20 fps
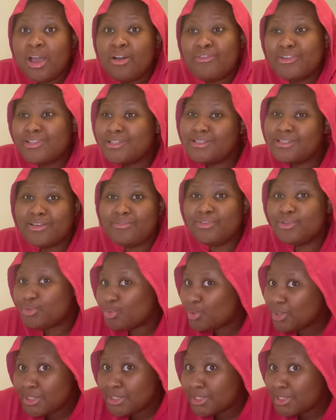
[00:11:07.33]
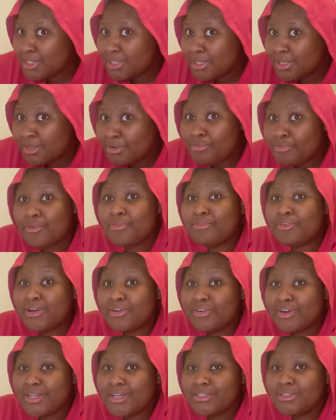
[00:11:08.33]
47 zloty for
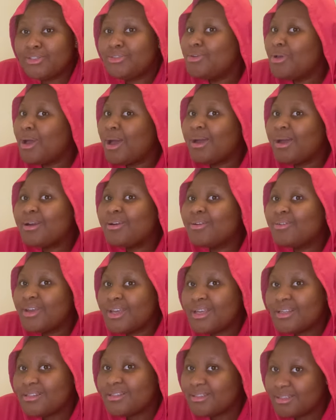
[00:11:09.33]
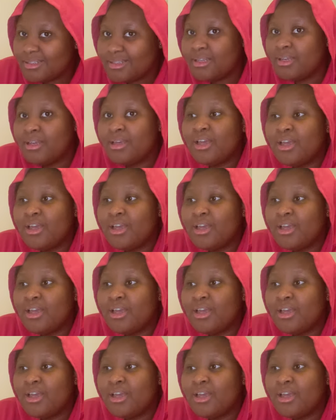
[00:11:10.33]
fried rice. You are crazy.